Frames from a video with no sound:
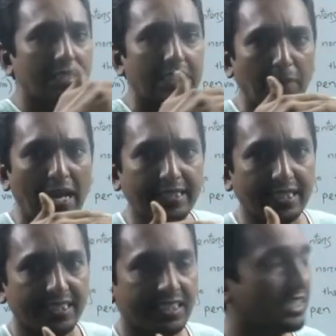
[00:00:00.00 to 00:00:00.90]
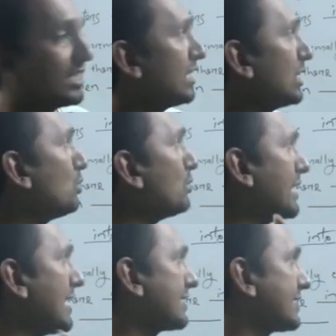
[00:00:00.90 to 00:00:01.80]
spaces, two
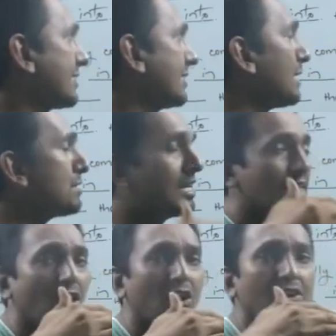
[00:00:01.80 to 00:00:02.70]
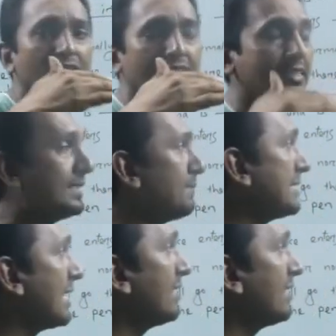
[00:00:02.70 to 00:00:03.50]
things. There is a large space